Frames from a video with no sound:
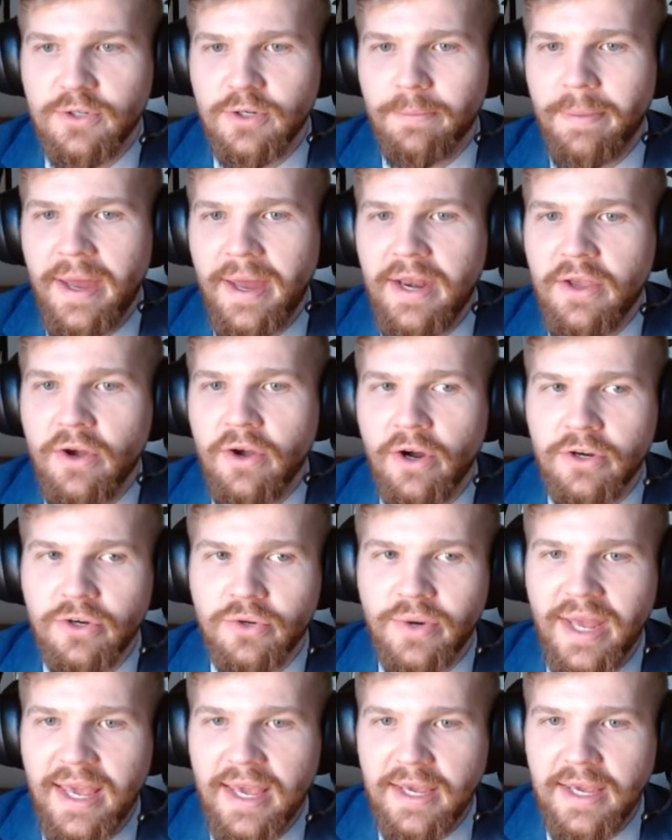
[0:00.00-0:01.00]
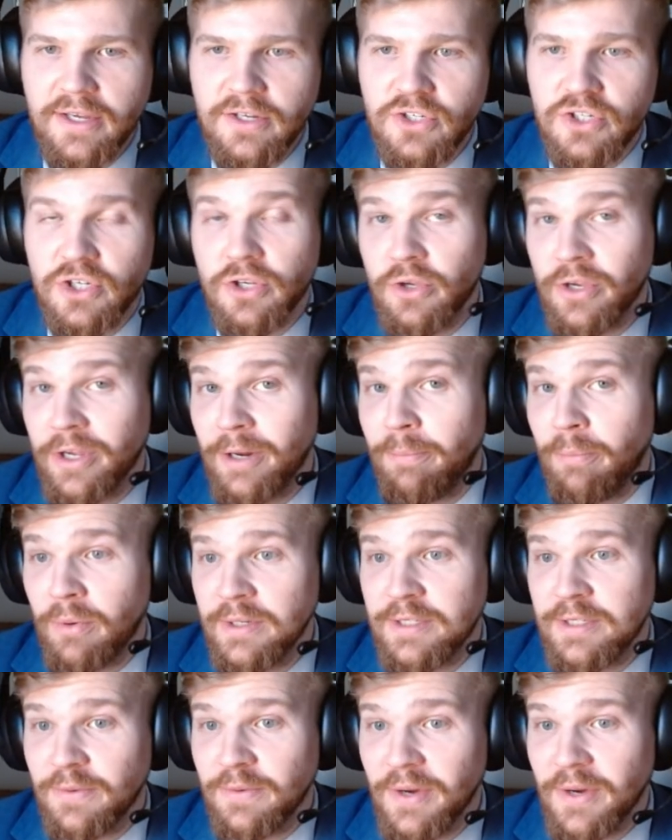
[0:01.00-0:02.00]
So depending on your age, you get
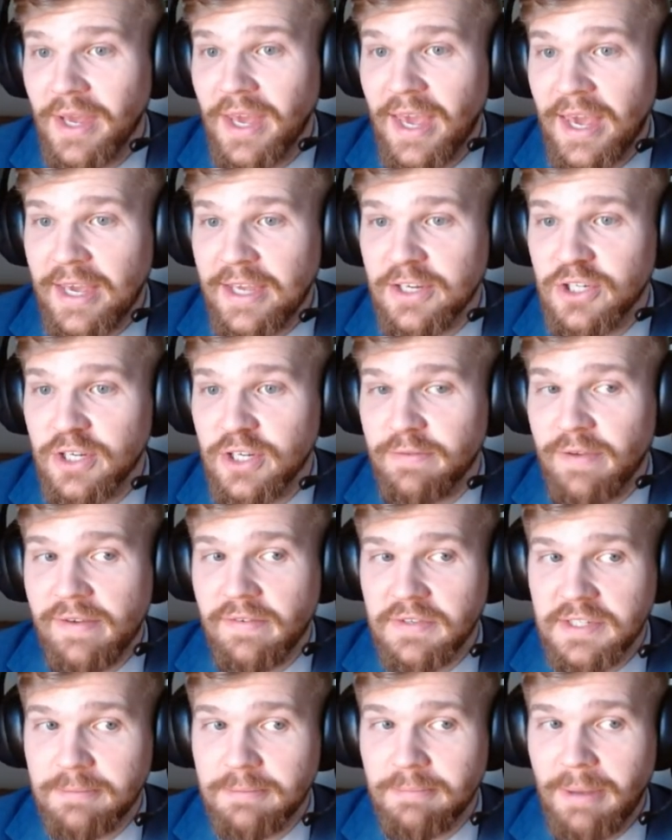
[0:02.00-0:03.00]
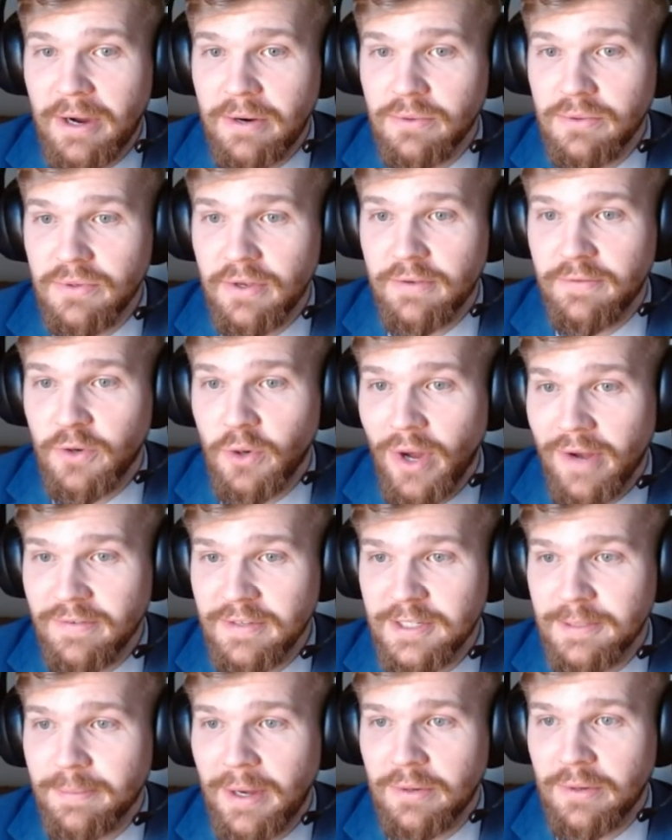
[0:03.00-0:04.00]
points for age. If you have a spouse, if you don't have
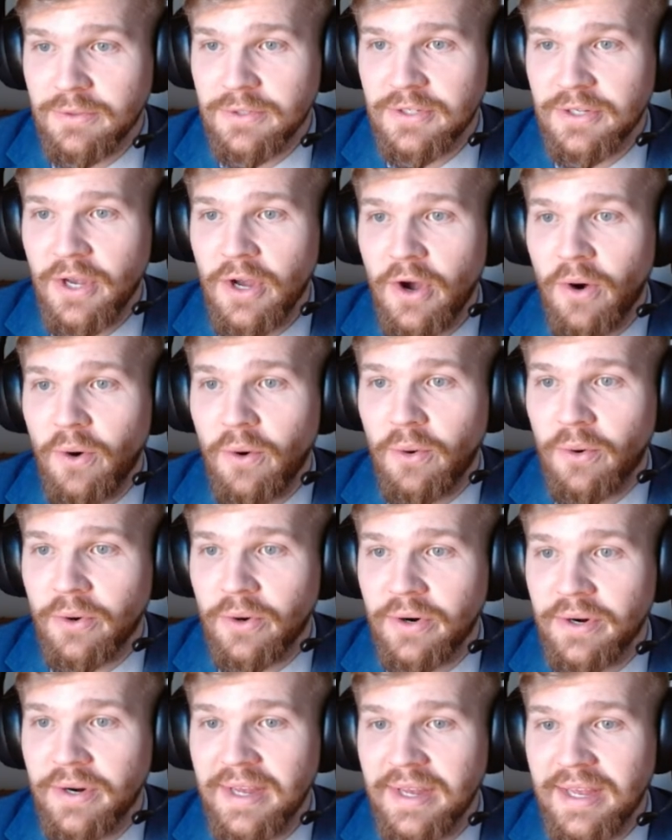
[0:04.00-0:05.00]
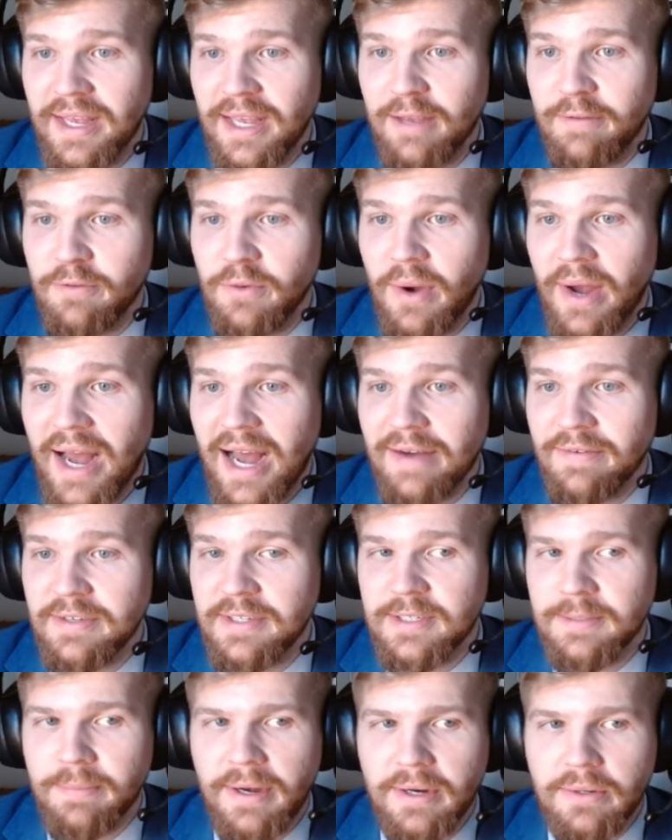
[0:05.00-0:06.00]
a spouse, or if you have a
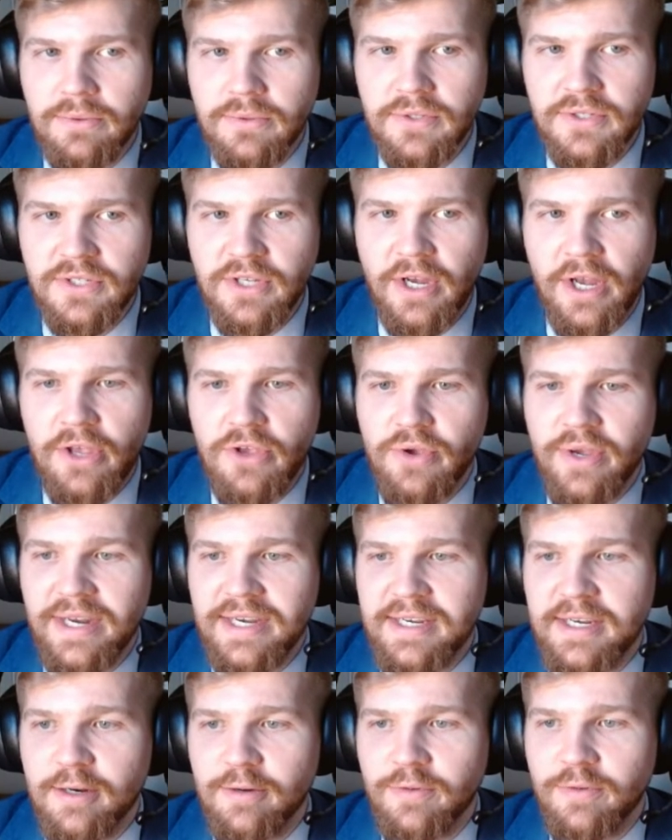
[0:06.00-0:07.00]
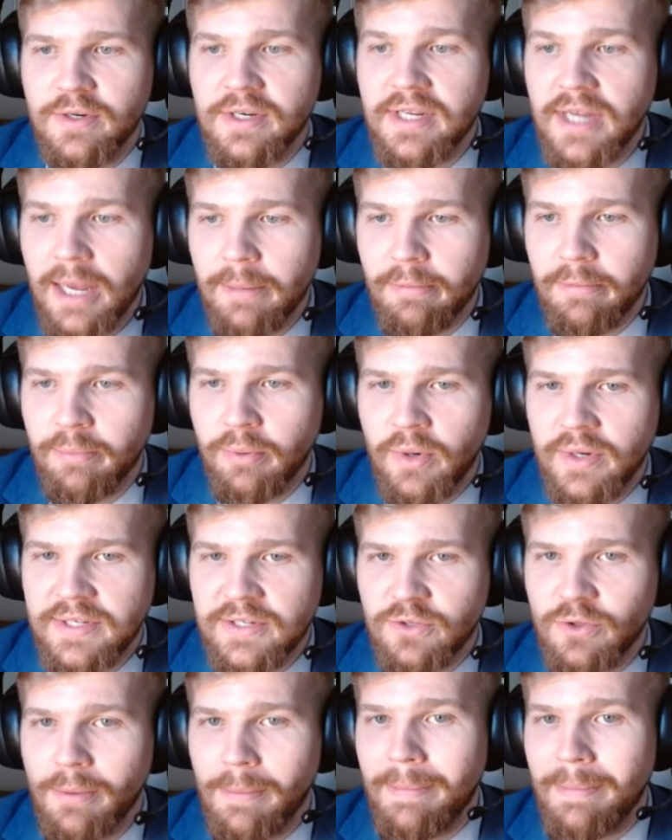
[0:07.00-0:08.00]
spouse, you get different type of
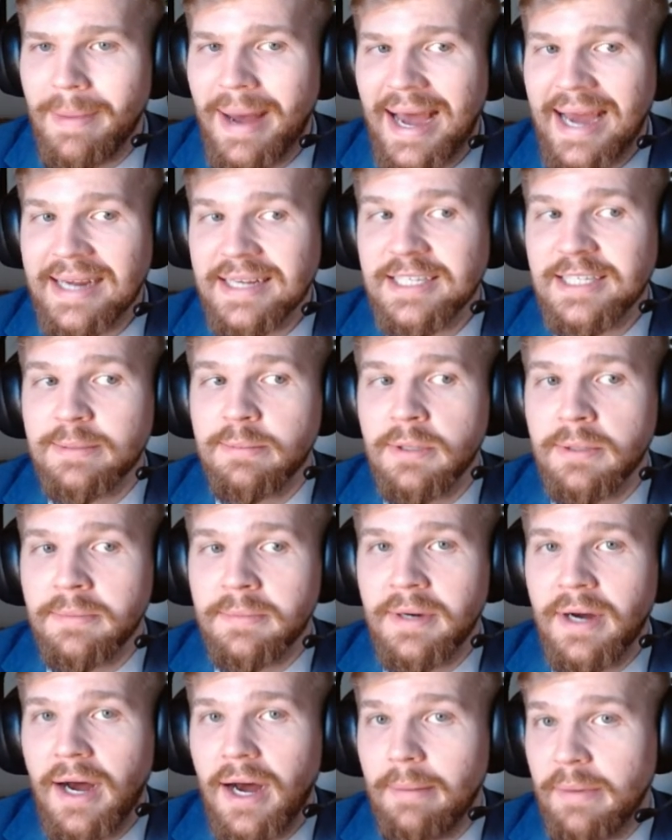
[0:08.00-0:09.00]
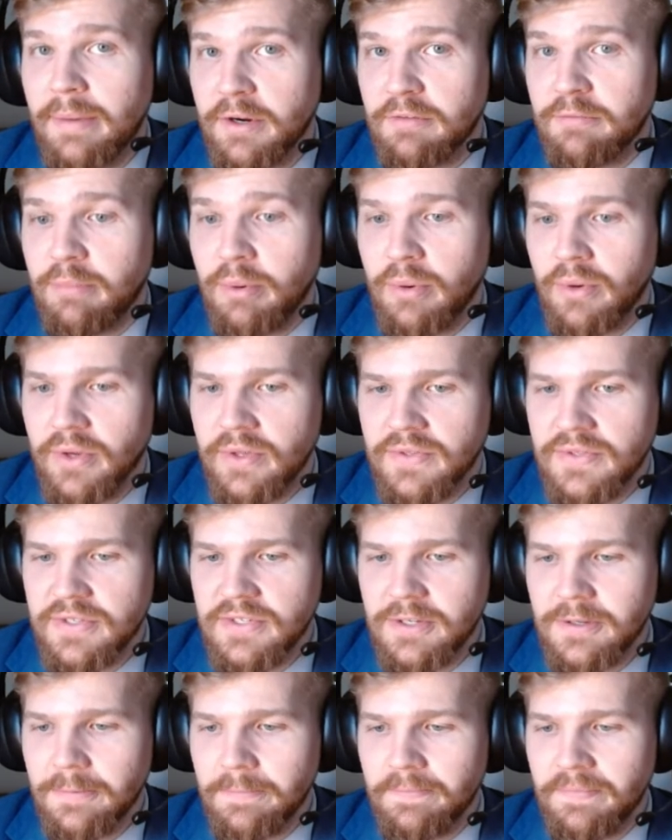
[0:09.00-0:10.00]
points. These are the maximum amount of
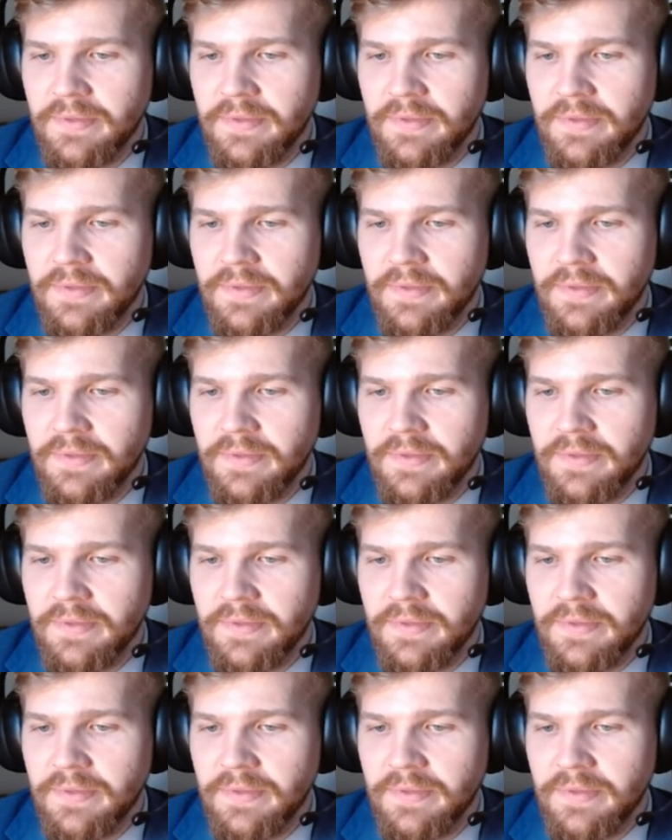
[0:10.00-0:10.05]
points.